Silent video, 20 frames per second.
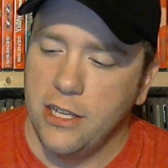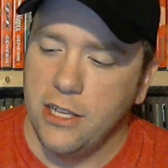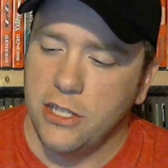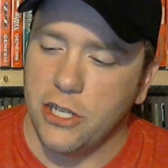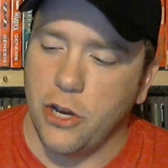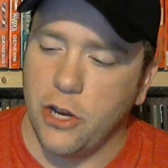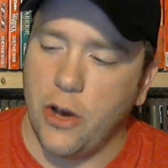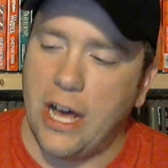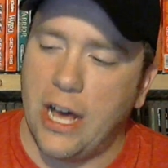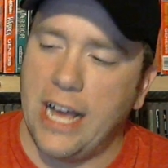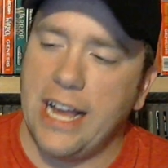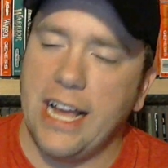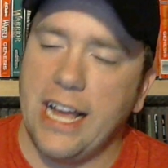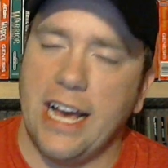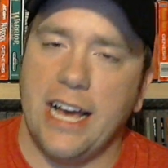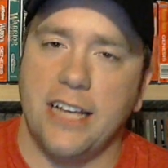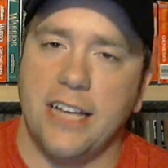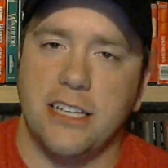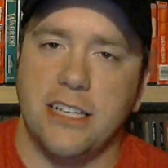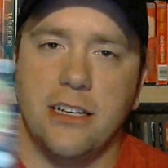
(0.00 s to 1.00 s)
So I
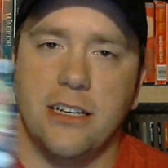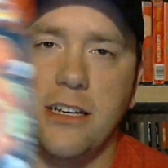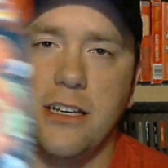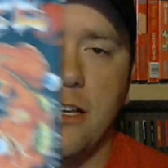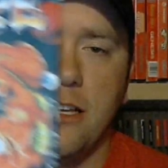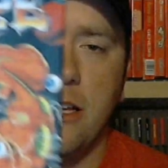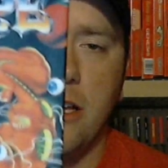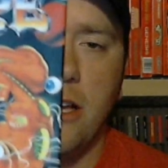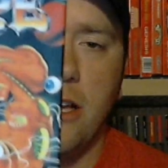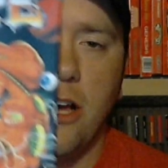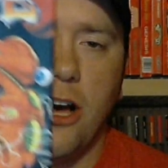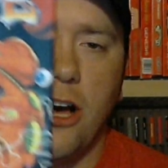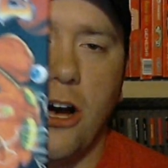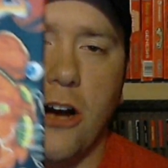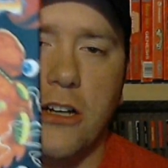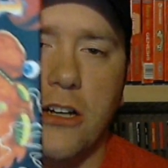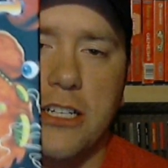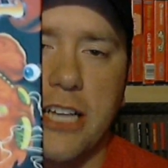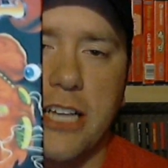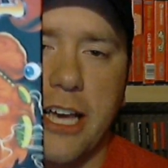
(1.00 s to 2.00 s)
got
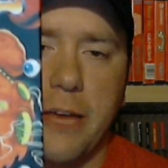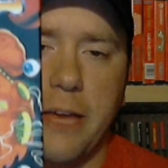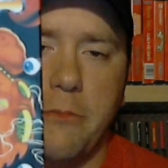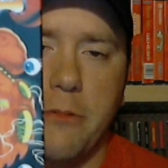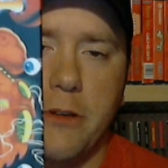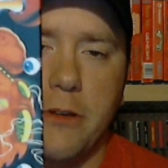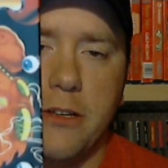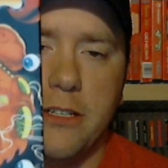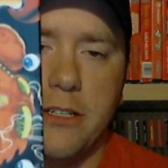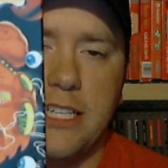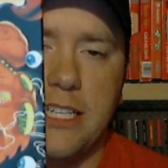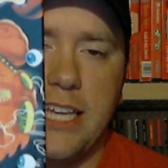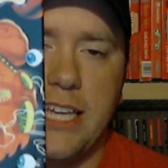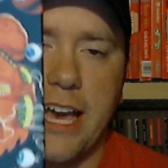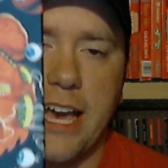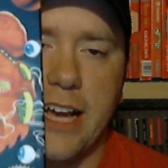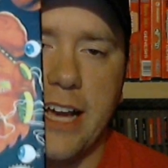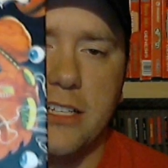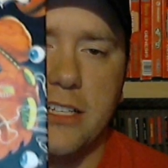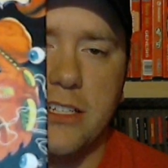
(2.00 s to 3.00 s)
R-Type
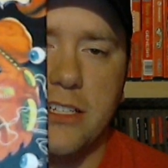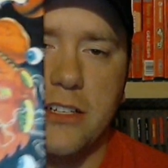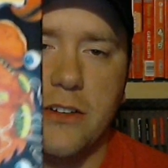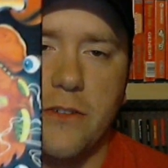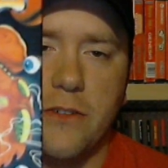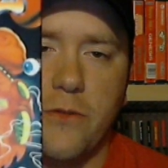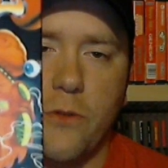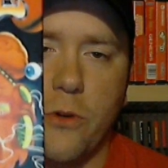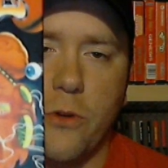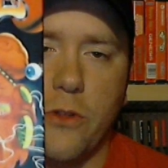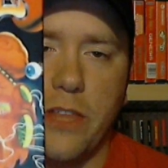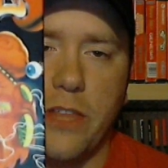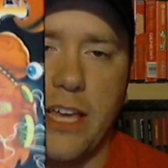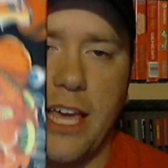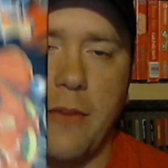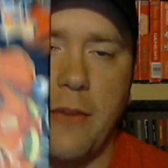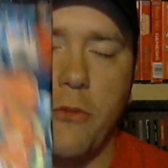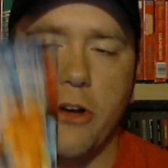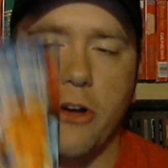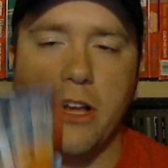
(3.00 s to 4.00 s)
DX for the
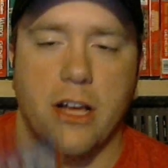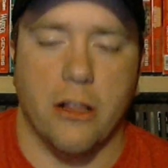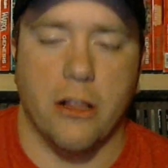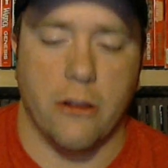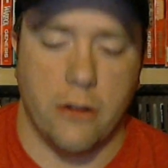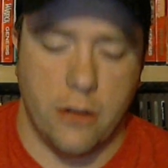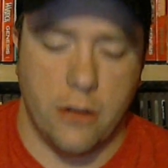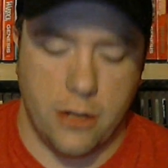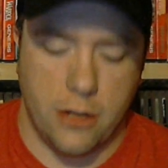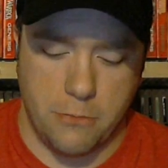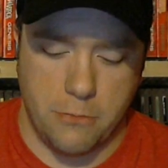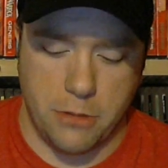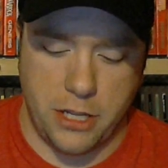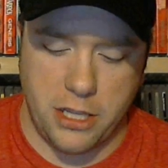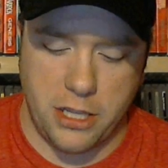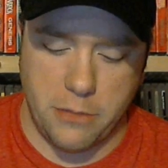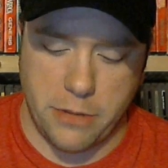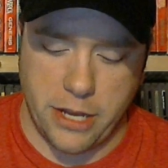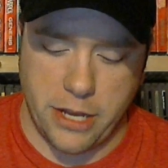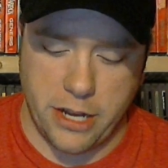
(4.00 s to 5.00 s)
Game Boy Color, complete
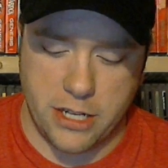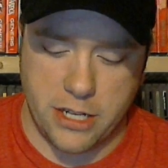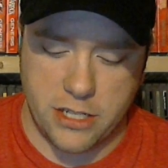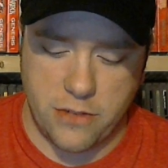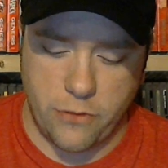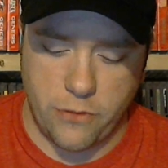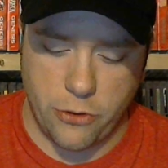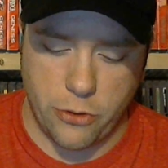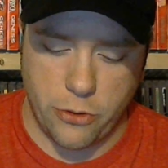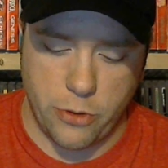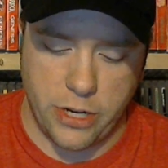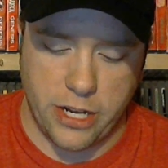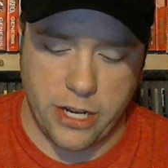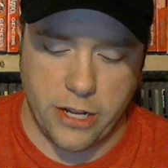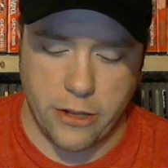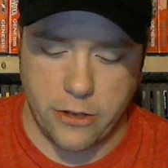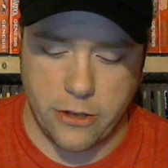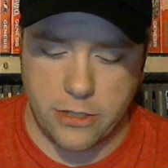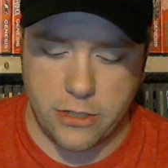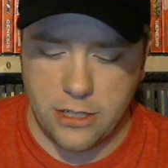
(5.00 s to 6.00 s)
in the box, for
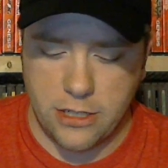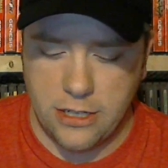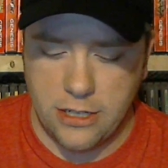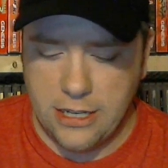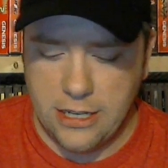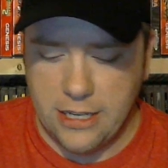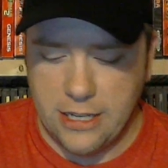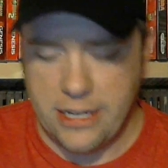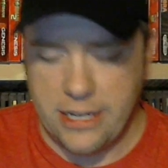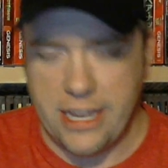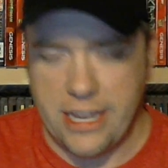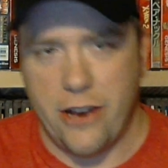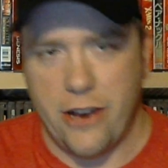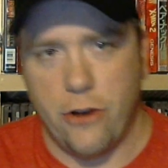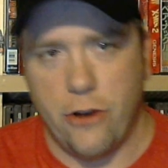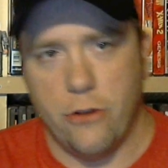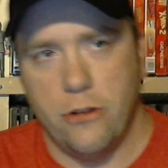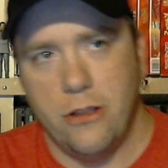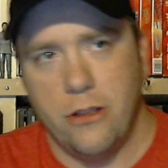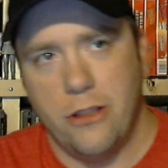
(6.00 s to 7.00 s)
$3.
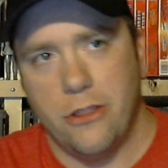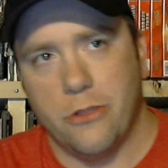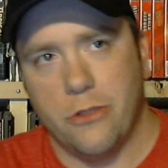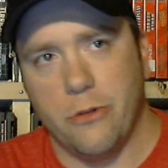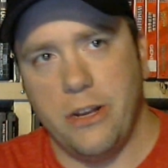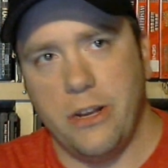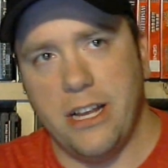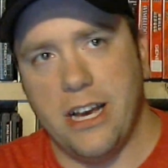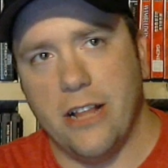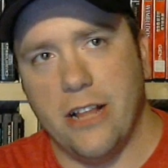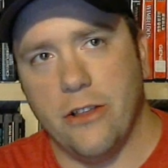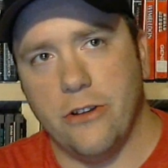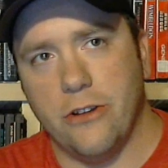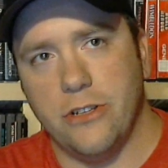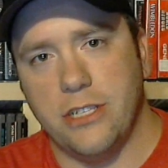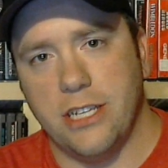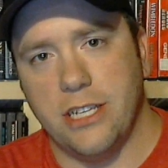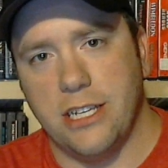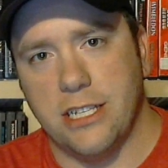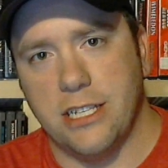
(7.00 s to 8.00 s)
Now,
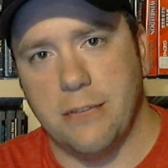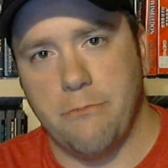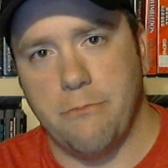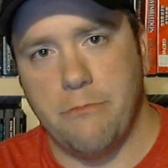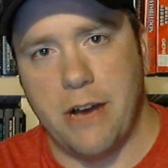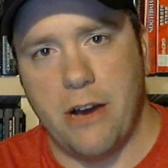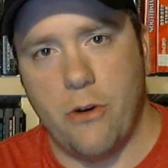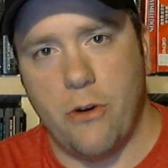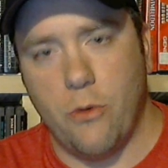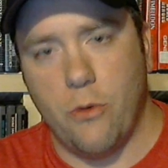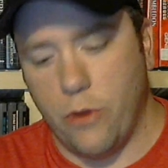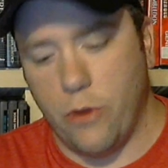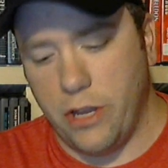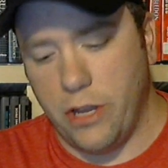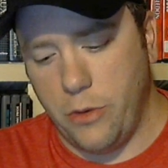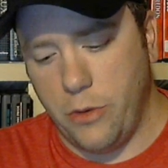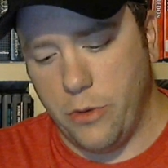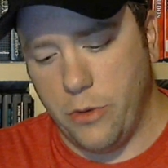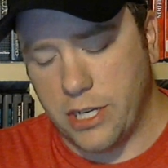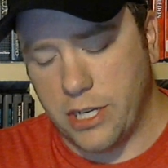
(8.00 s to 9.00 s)
$3 is about what
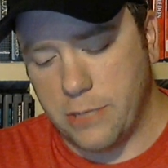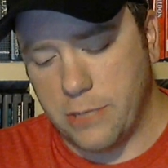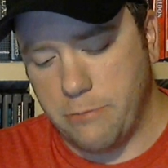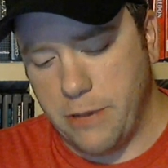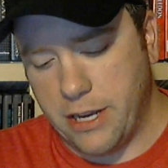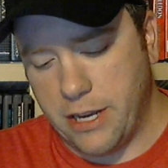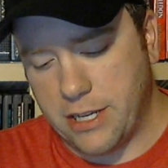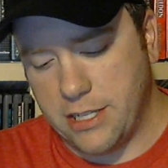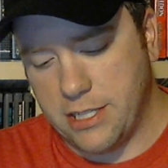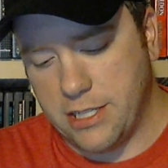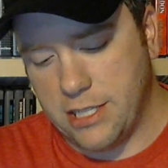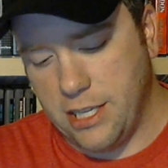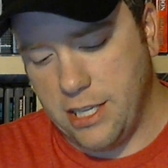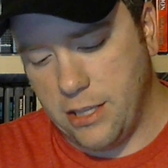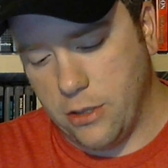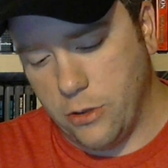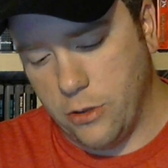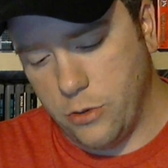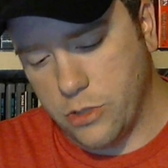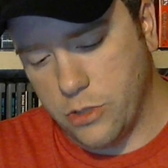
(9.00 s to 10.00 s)
you would expect to see
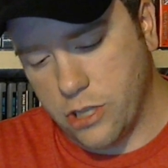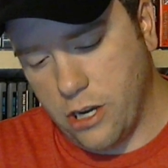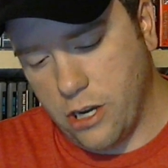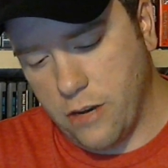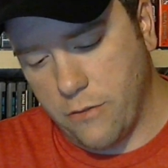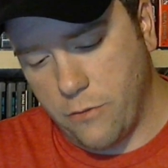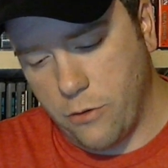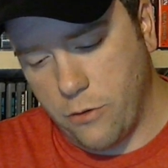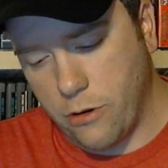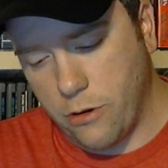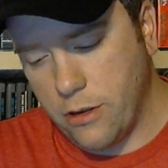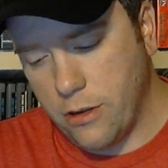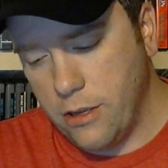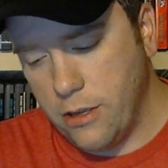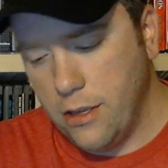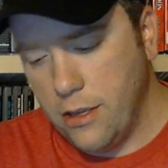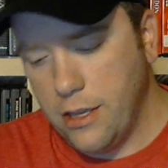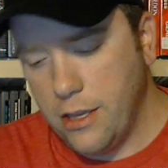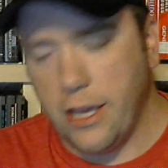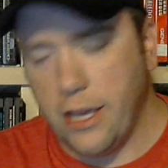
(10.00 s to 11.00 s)
the loose cart for,
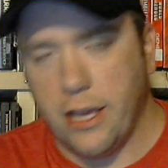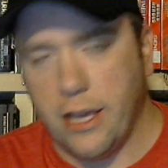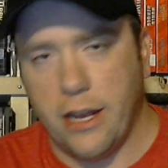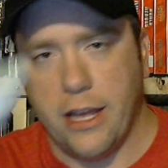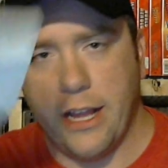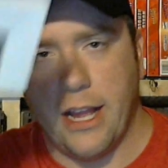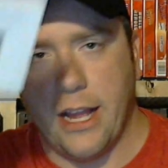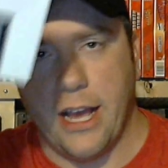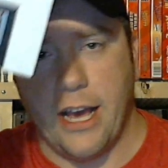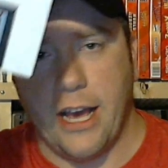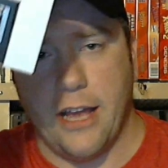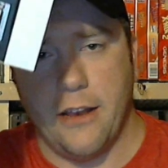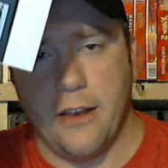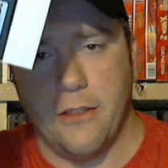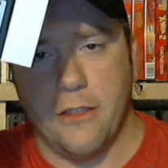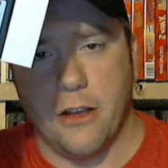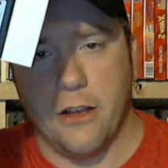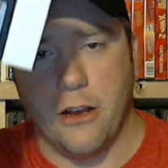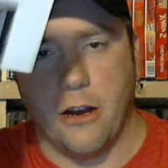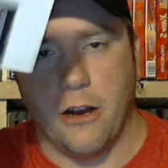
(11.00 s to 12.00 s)
and I
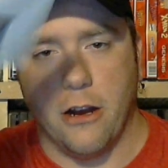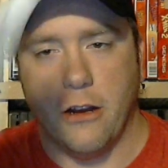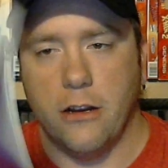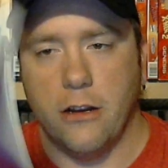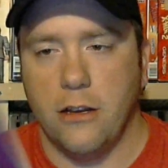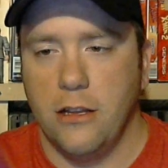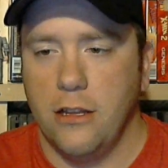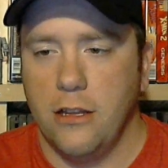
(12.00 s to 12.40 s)
got the cart.